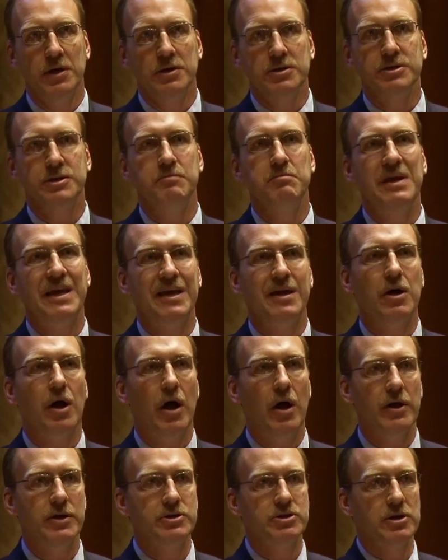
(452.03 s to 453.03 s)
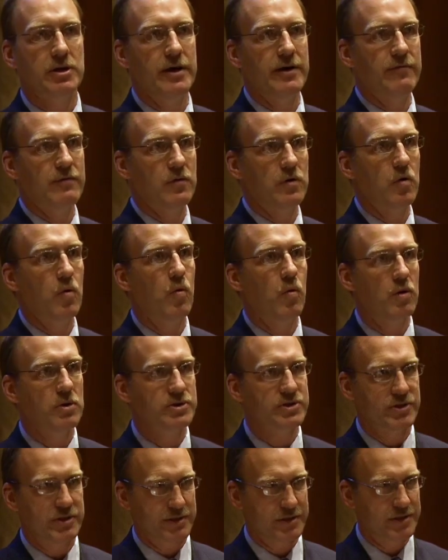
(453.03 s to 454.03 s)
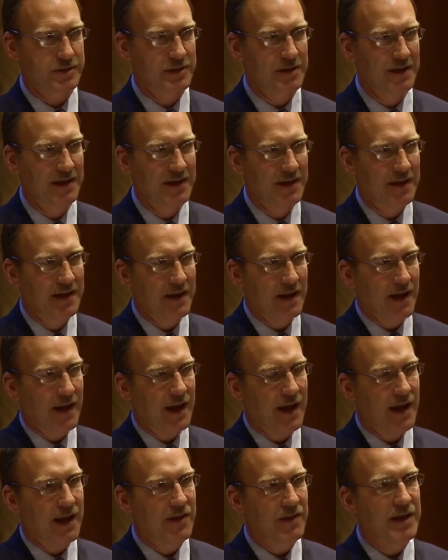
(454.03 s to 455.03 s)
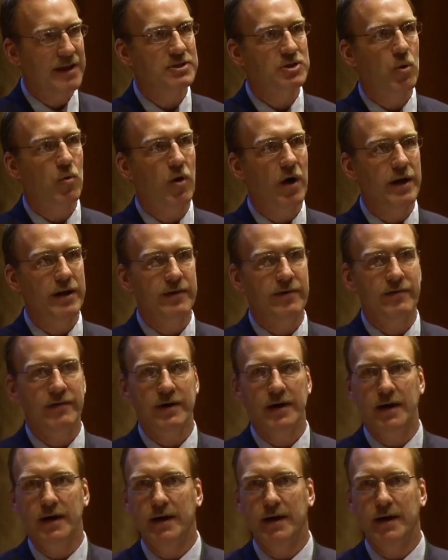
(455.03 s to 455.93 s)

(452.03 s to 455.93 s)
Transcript: to meet college level courses. And that's quite an